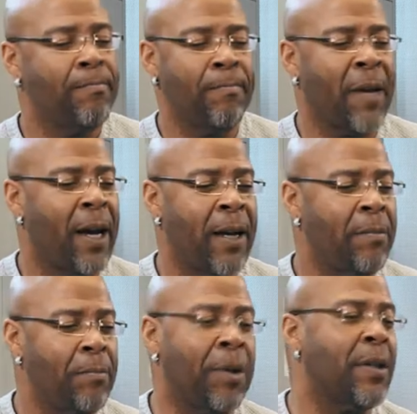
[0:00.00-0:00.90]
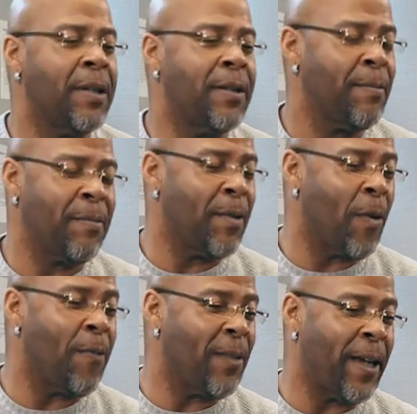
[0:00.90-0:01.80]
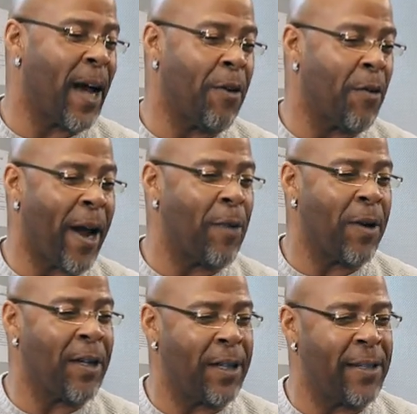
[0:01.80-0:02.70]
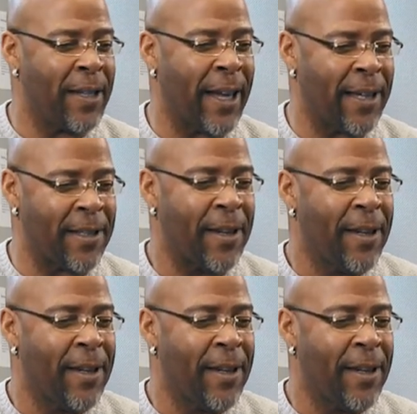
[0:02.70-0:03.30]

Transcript: my book that hopefully I will write one of these days.